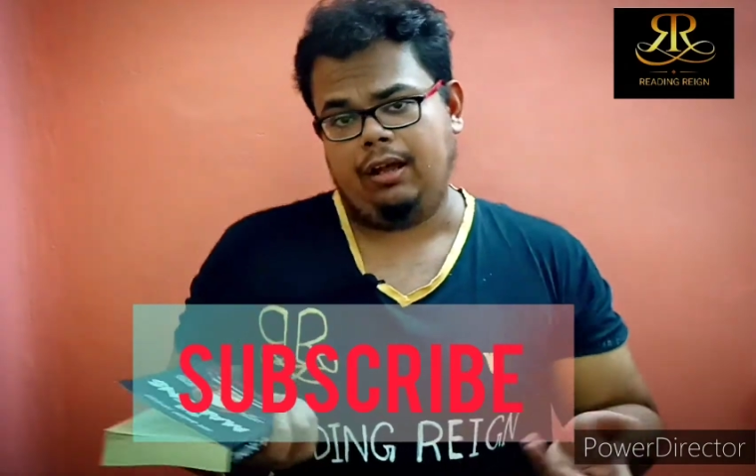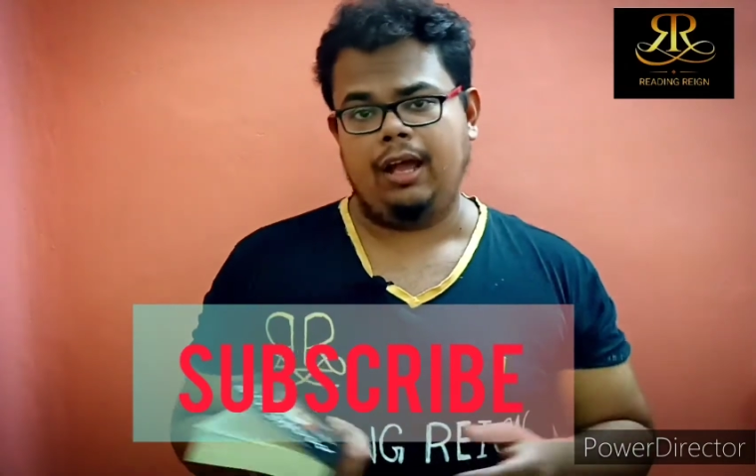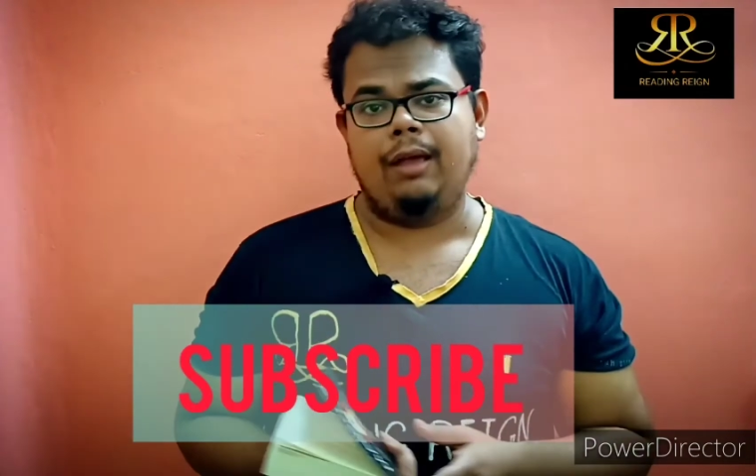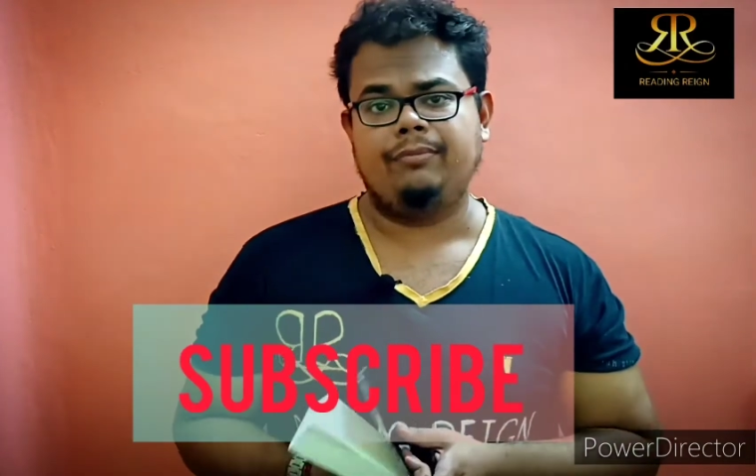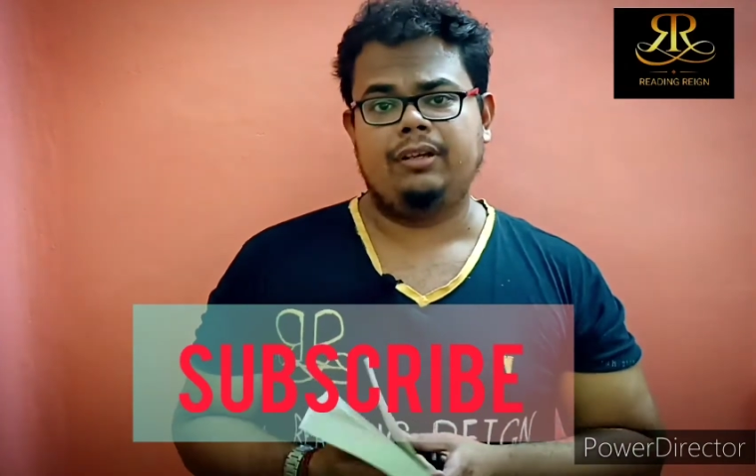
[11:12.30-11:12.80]

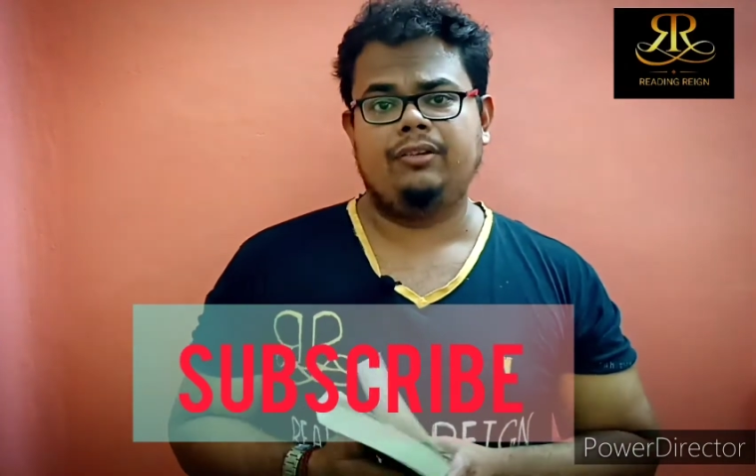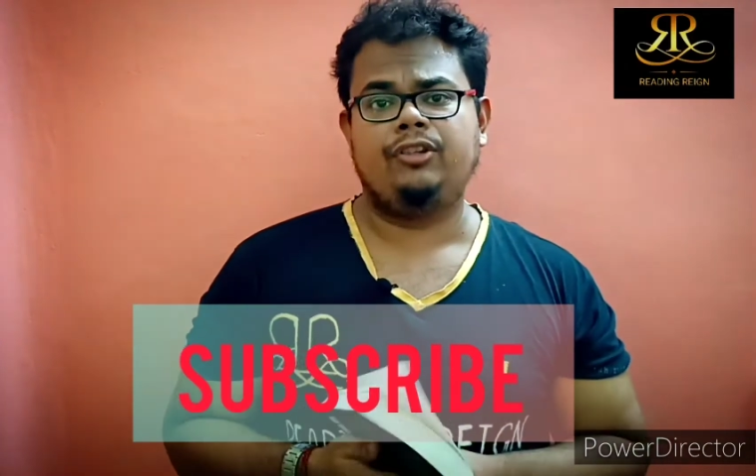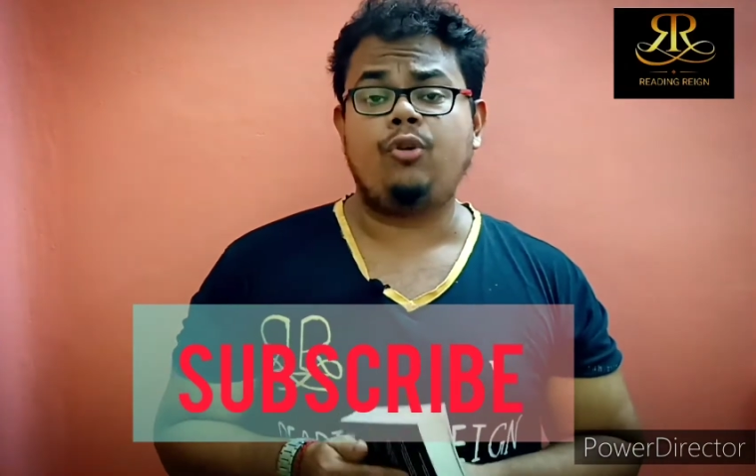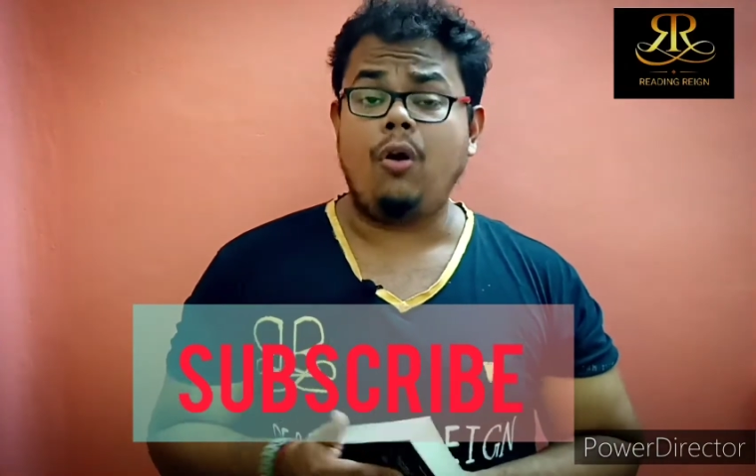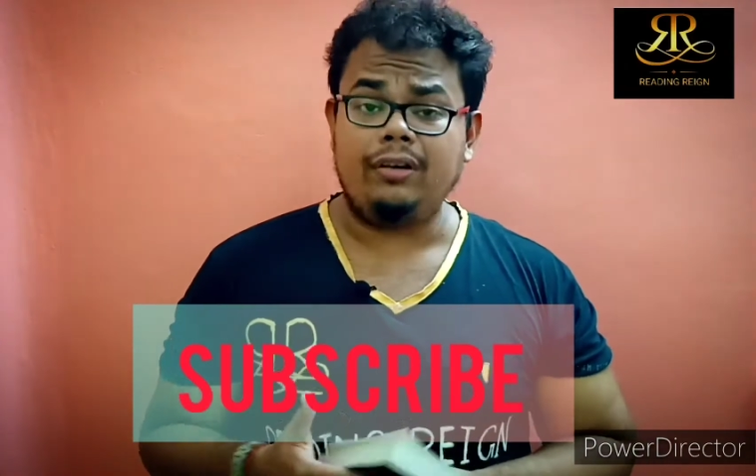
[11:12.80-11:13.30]
I'm
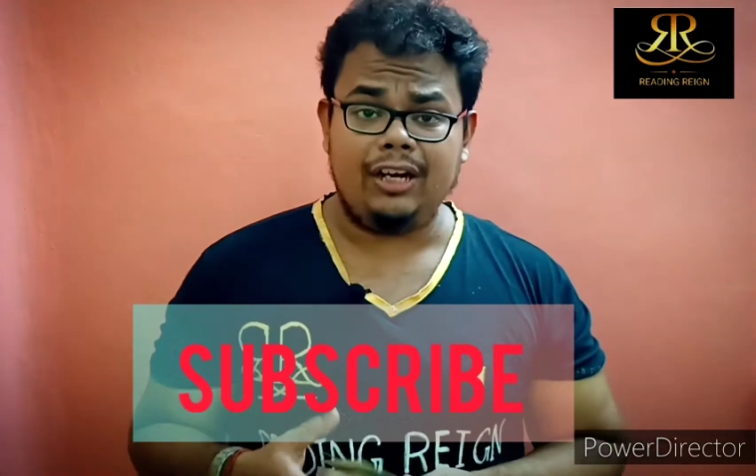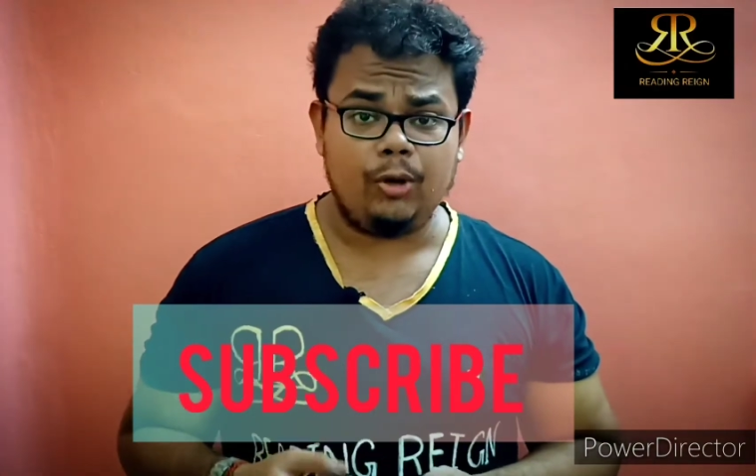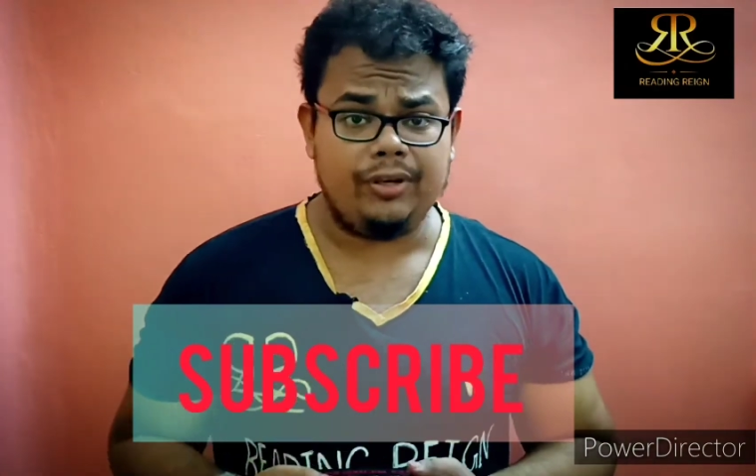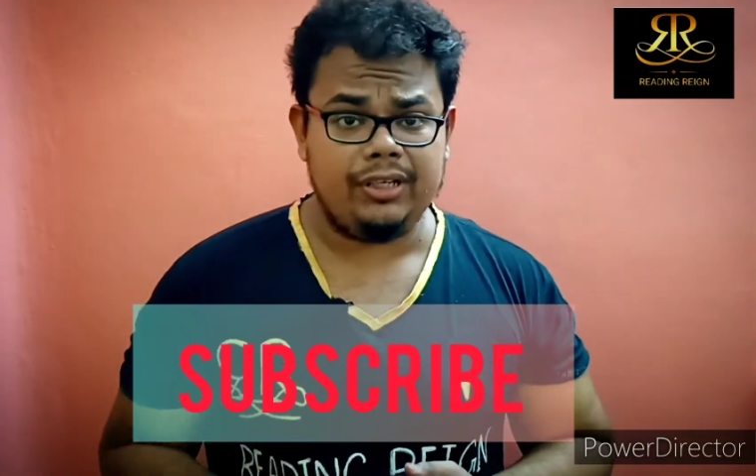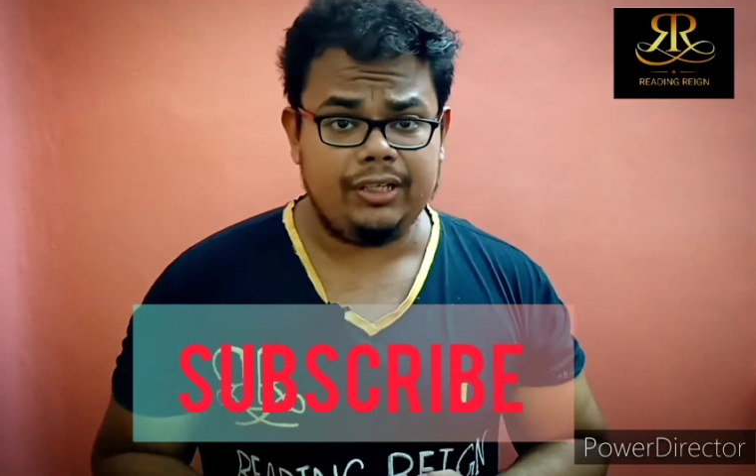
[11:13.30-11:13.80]
strongly
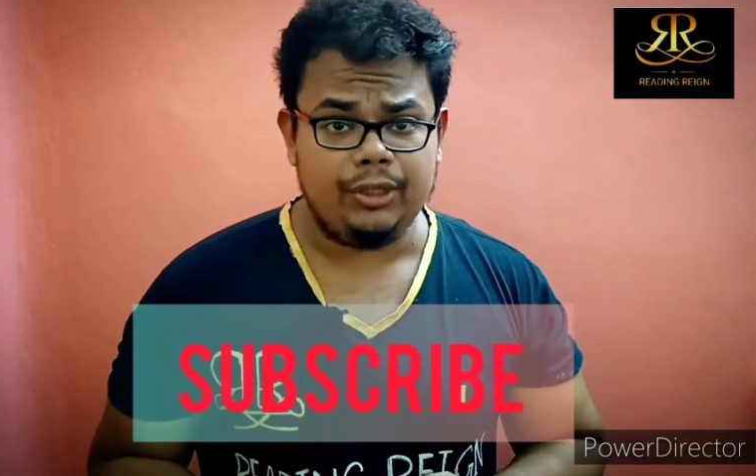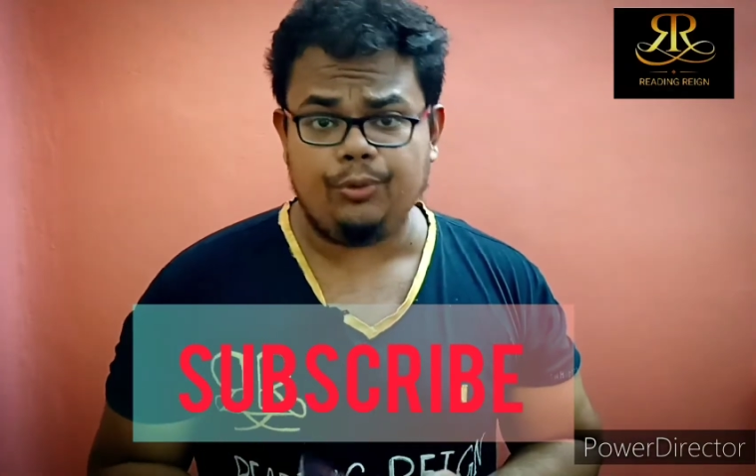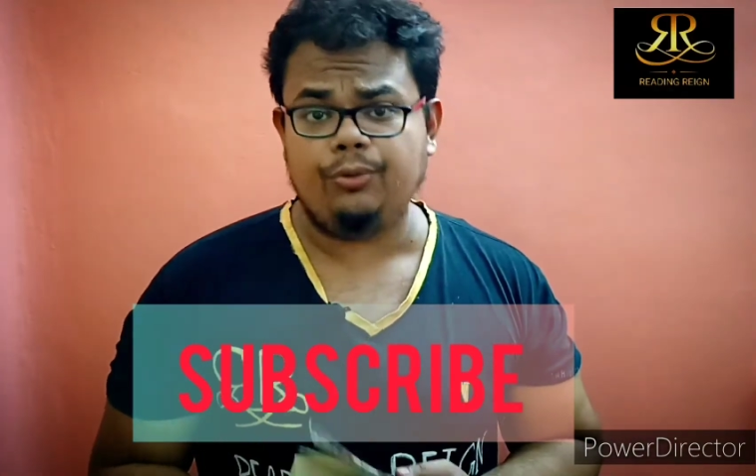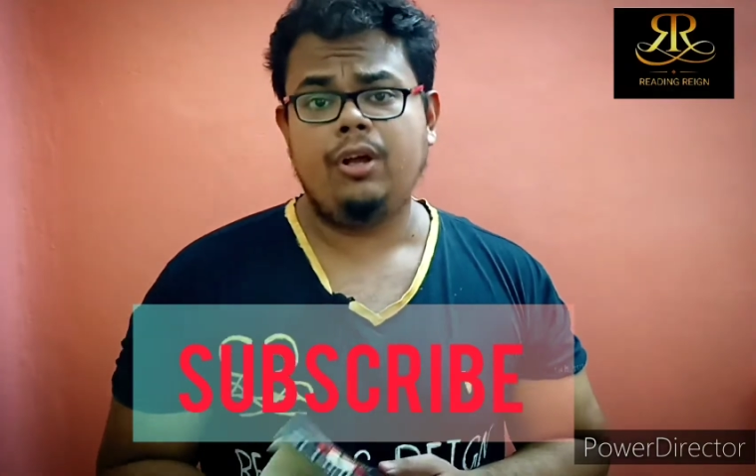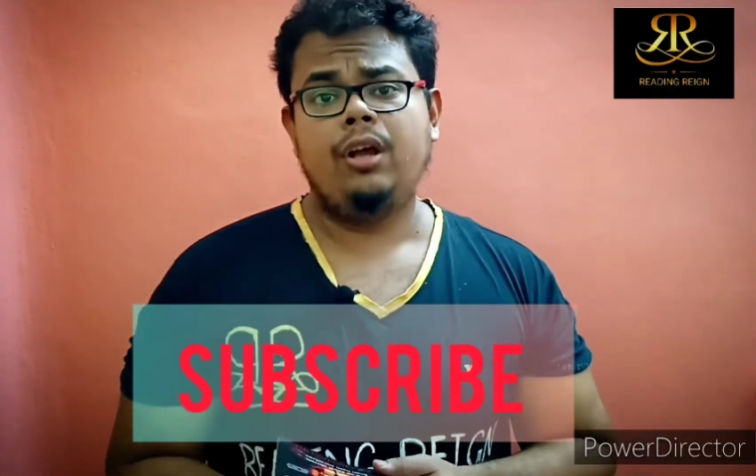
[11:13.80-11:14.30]
recommending you